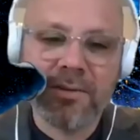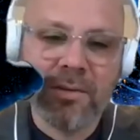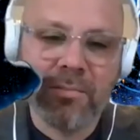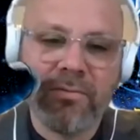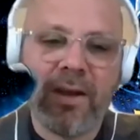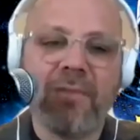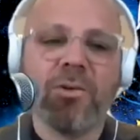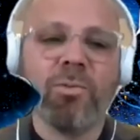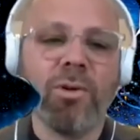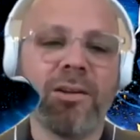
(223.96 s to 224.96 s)
number
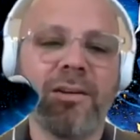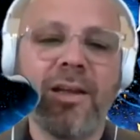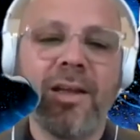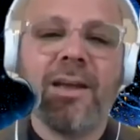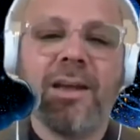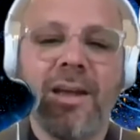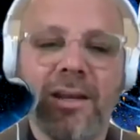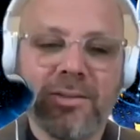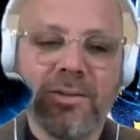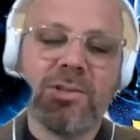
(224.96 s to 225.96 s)
501 and
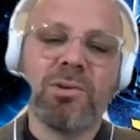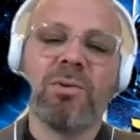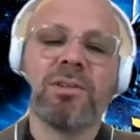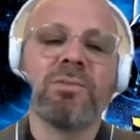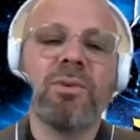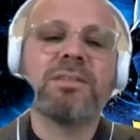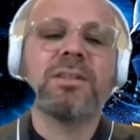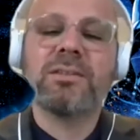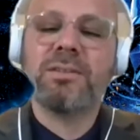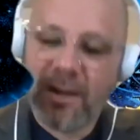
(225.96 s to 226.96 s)
is also known as the
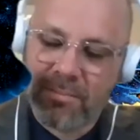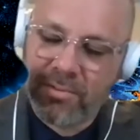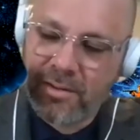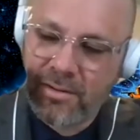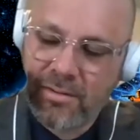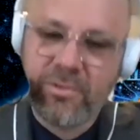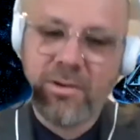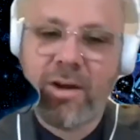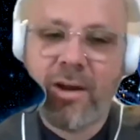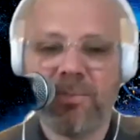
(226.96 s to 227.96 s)
resident tech brother for
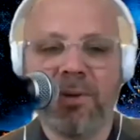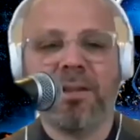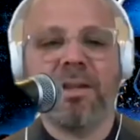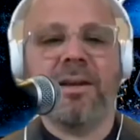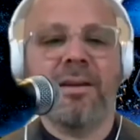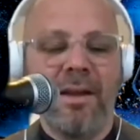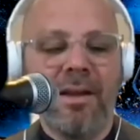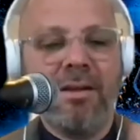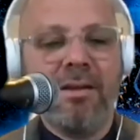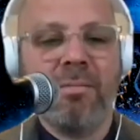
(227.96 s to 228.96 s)
Craftsman Online.
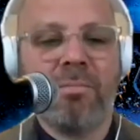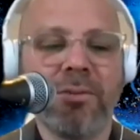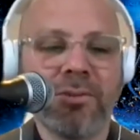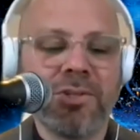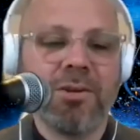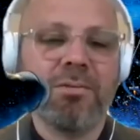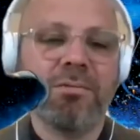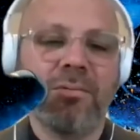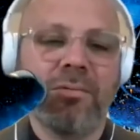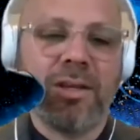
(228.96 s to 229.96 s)
Brother Joe,
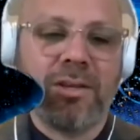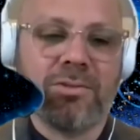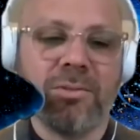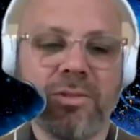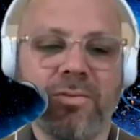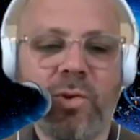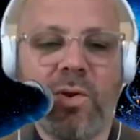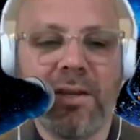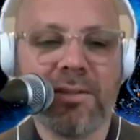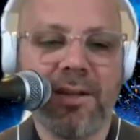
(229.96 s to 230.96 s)
thank you so much for
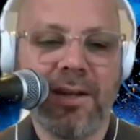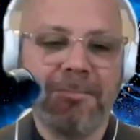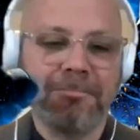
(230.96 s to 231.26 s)
joining us tonight.